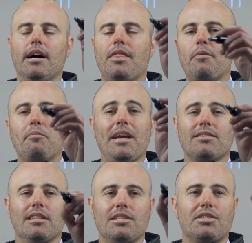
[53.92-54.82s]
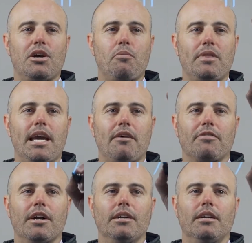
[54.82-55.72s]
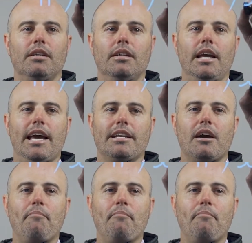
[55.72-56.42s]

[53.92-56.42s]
they would basically scope the effort and